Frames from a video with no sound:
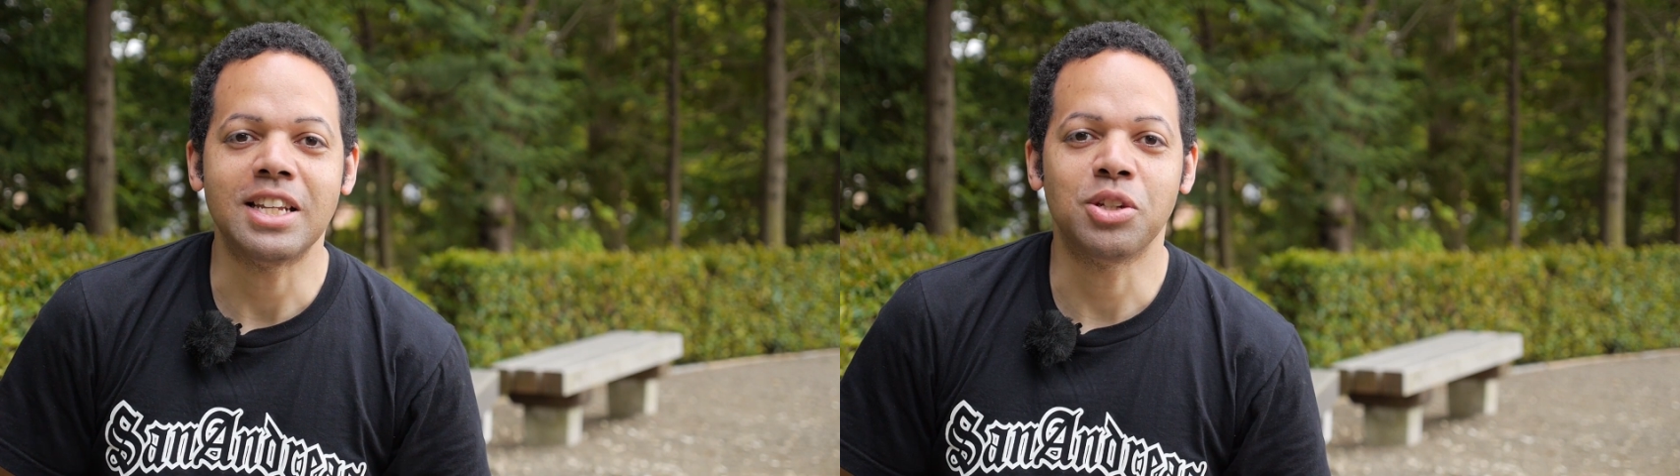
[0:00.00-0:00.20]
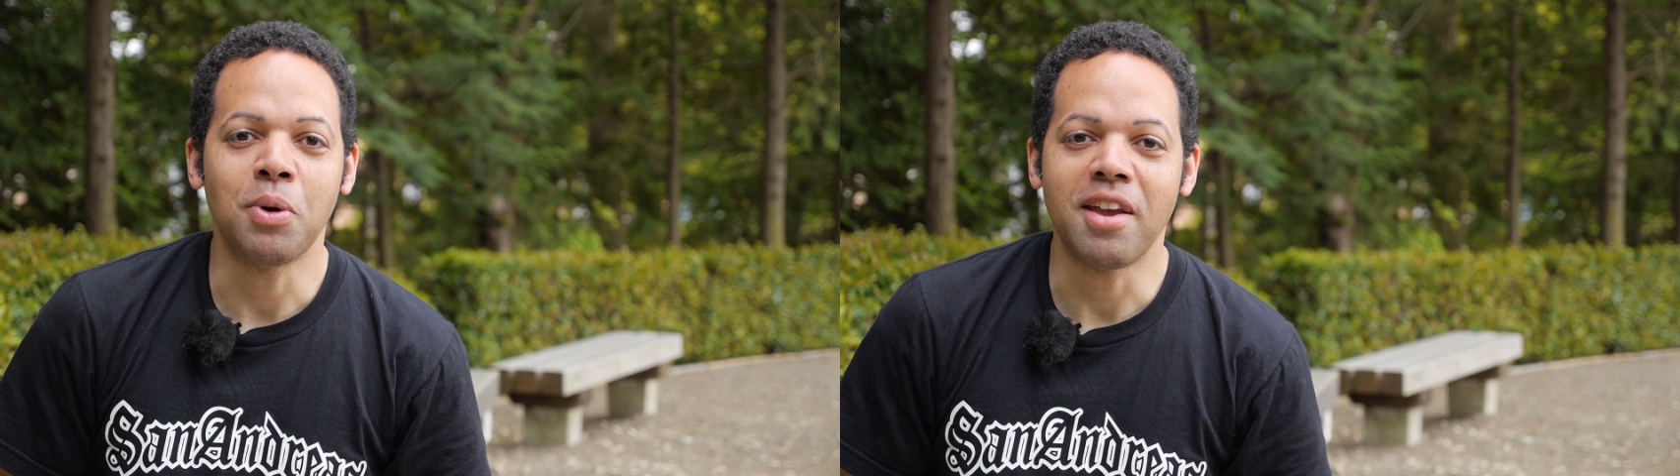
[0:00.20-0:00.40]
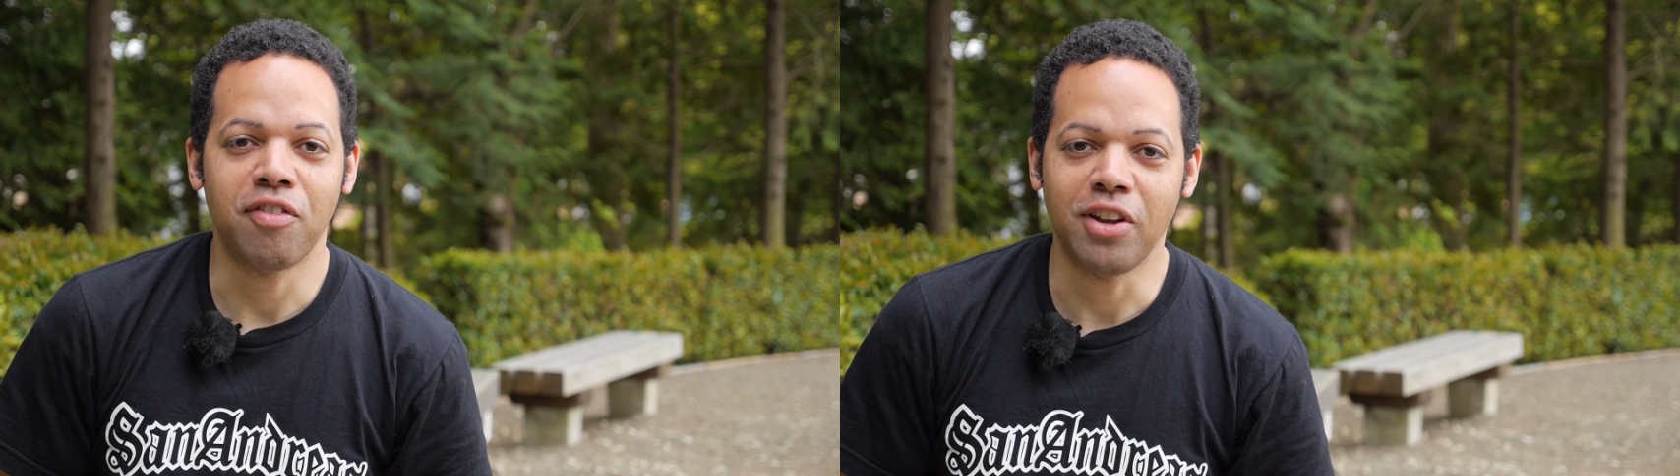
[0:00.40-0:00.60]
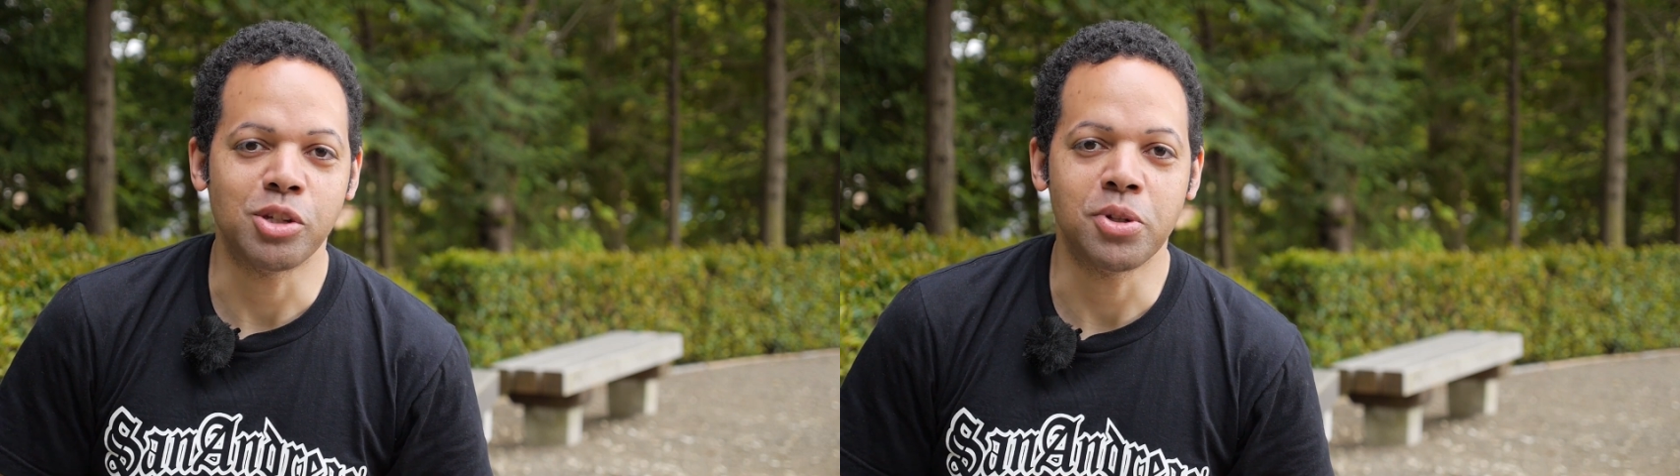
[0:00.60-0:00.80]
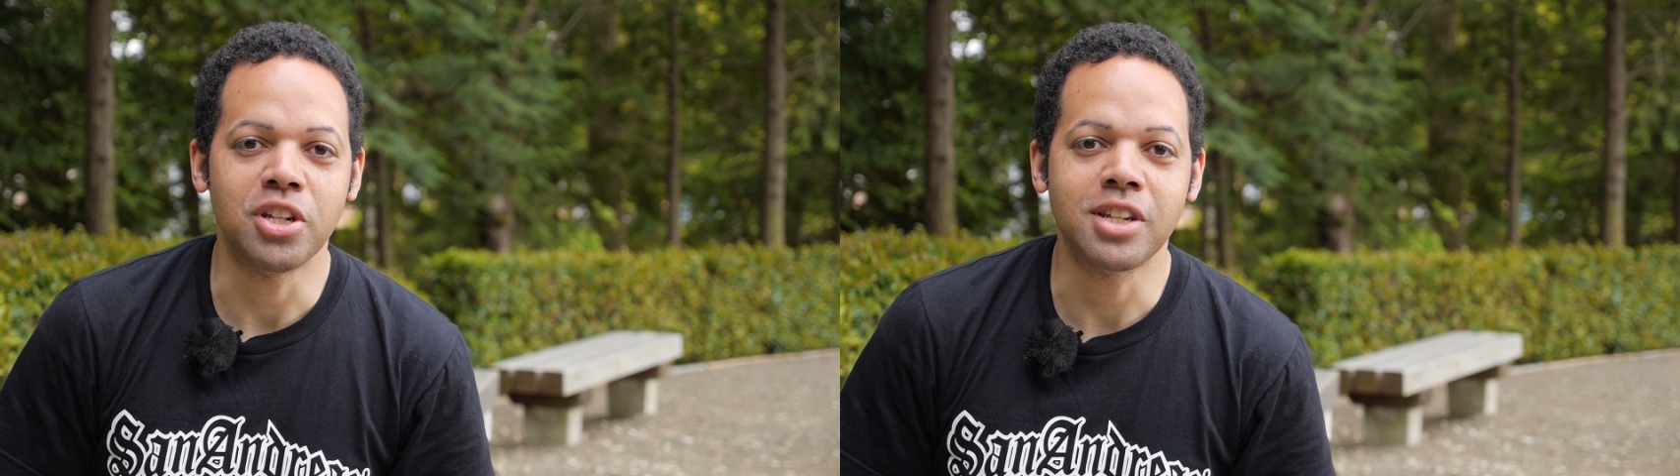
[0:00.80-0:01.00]
is the way it
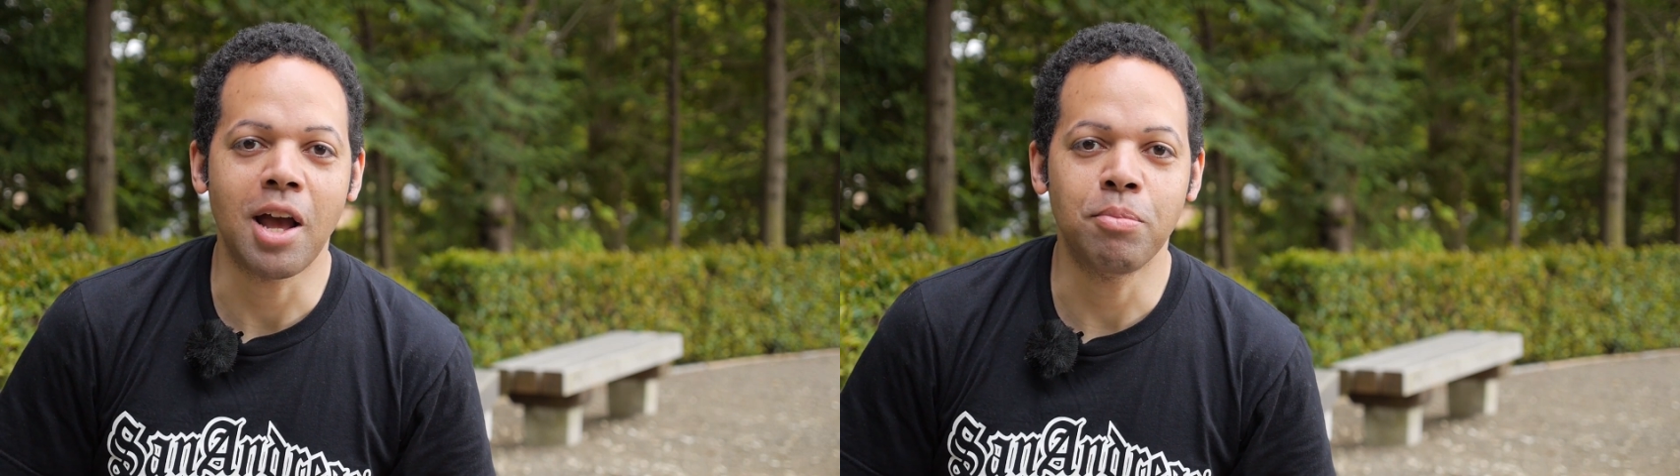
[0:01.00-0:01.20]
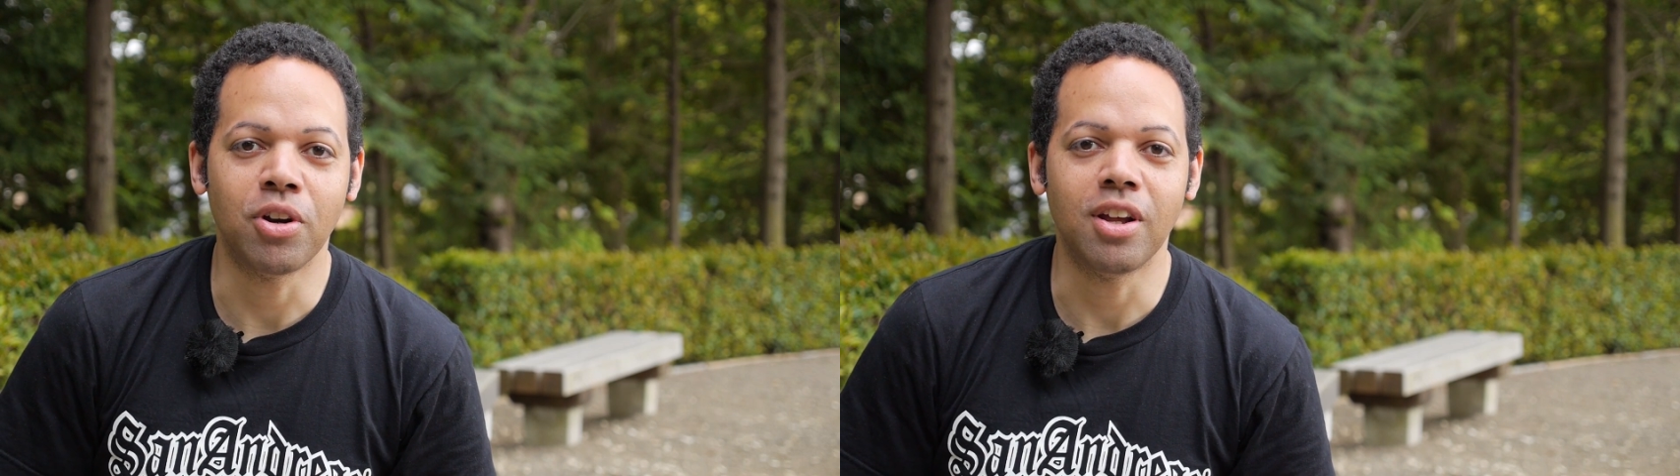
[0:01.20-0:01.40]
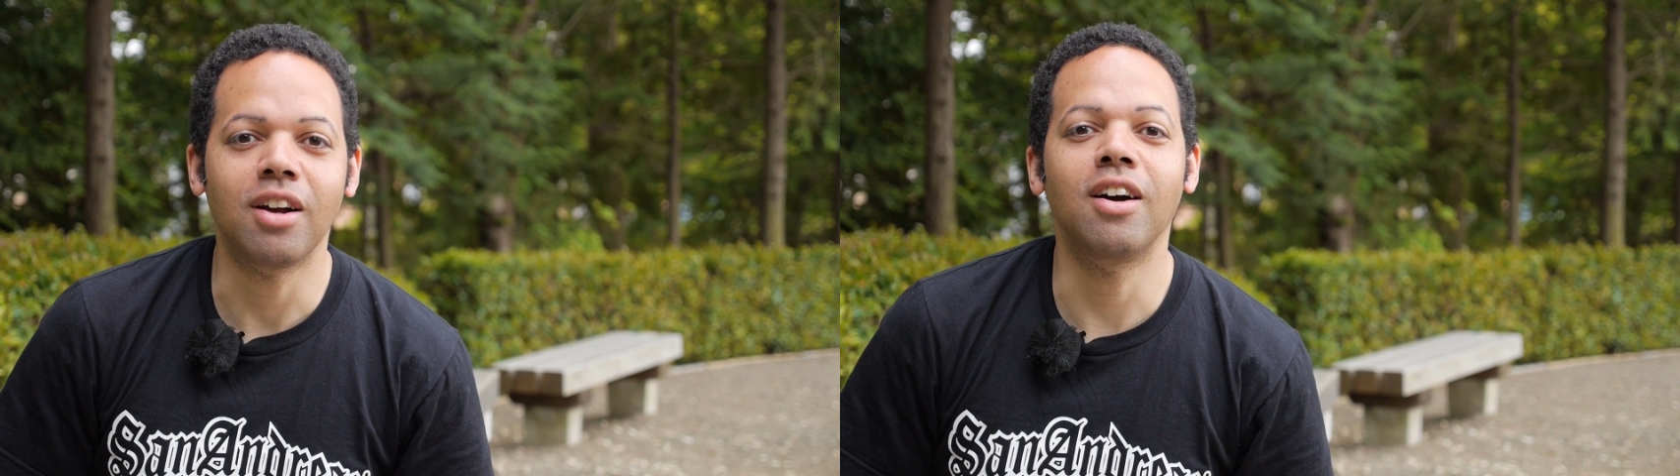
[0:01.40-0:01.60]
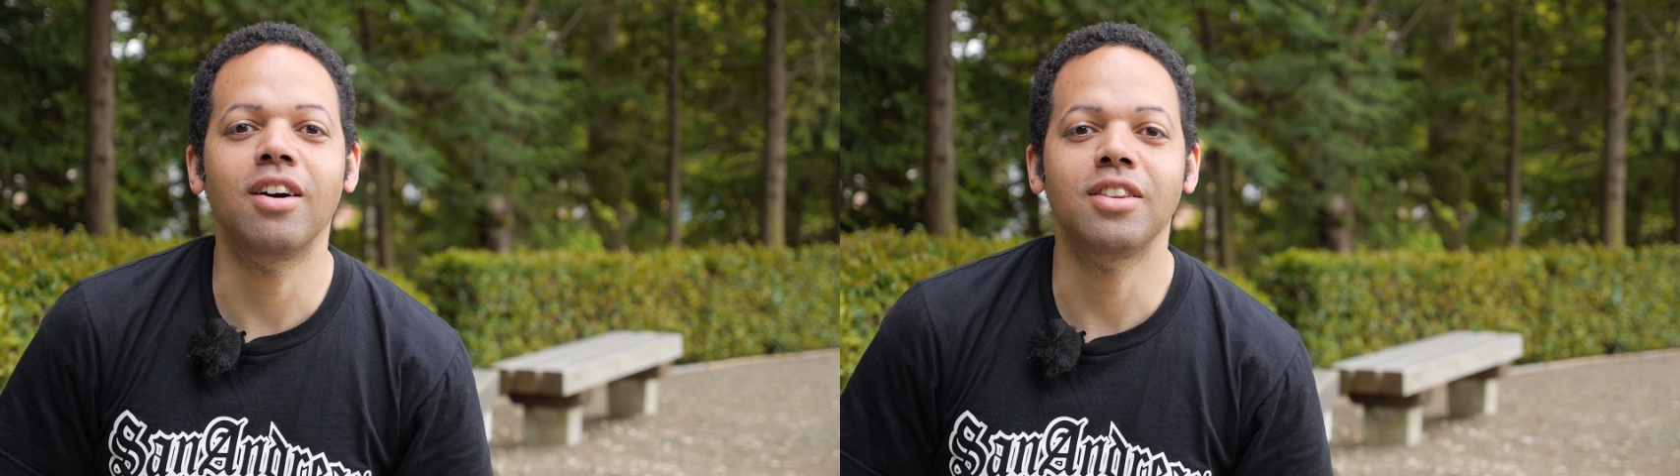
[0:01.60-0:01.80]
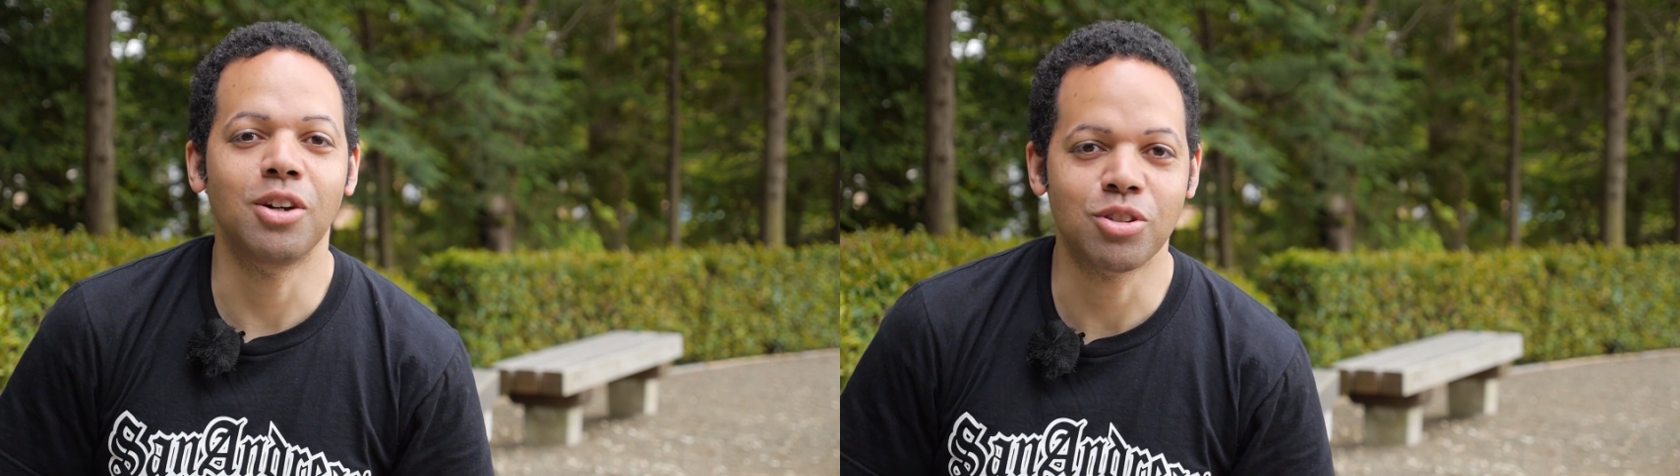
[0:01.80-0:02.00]
feels when you type on it.
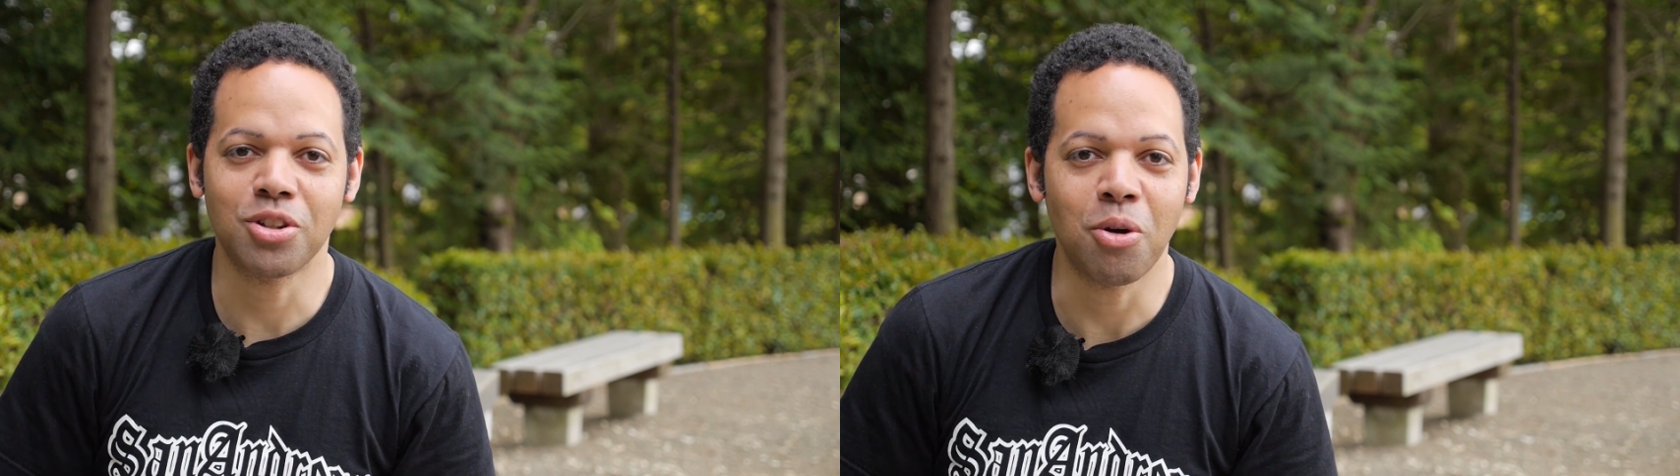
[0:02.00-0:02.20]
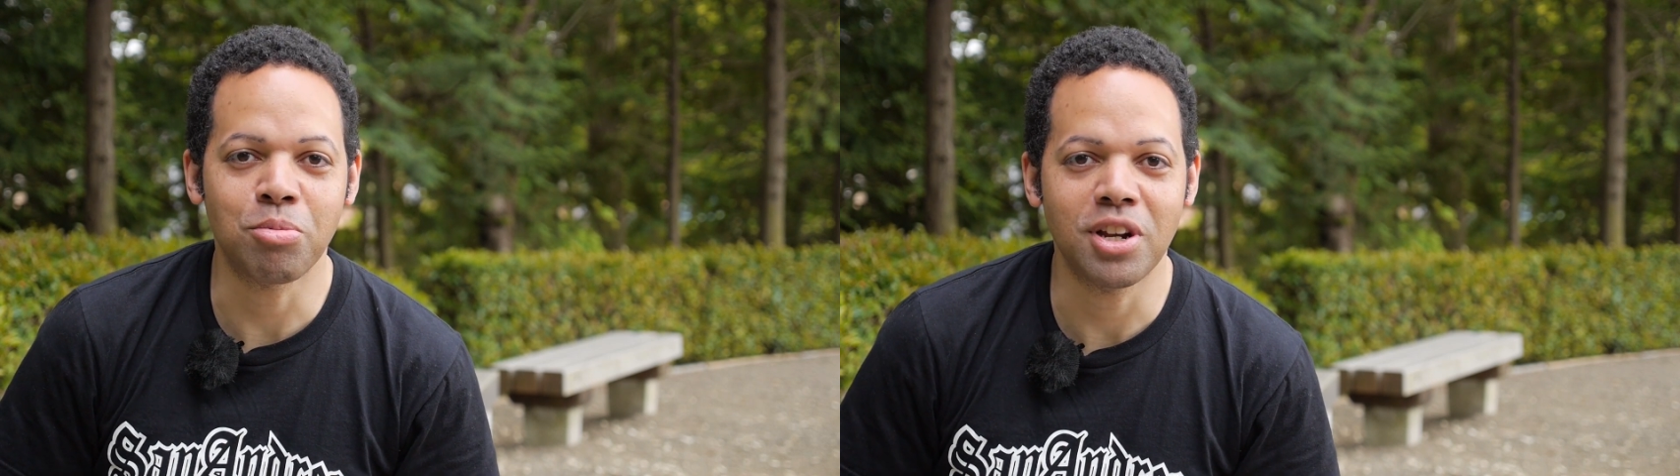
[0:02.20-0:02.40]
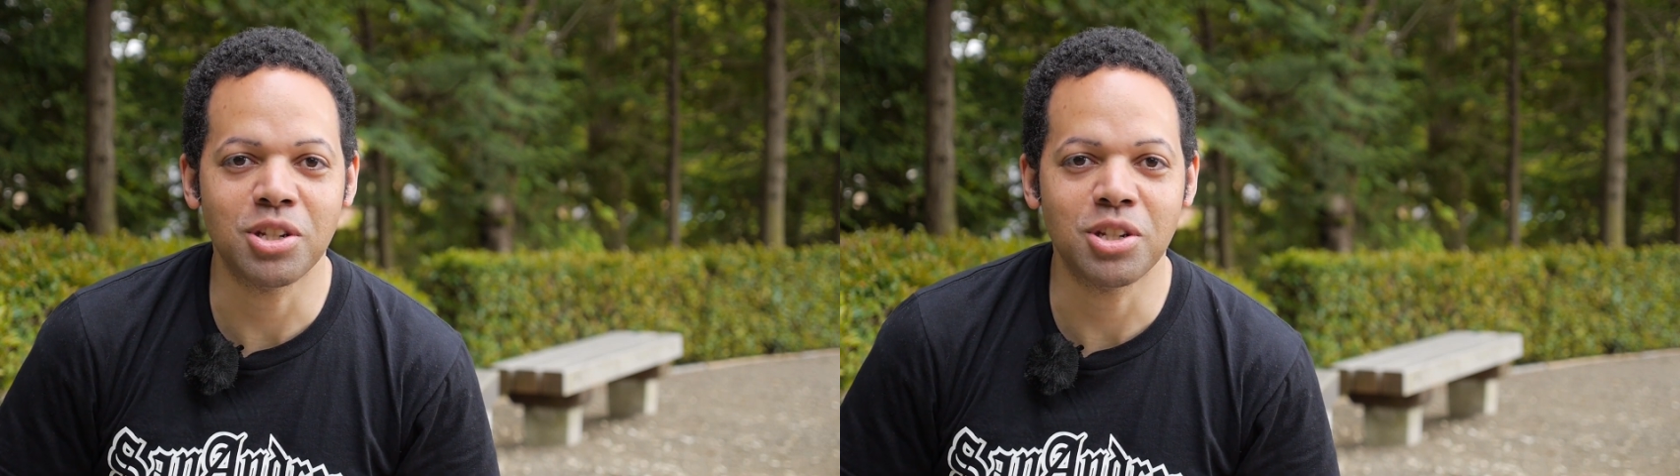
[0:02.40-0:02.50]
Oh, those Topre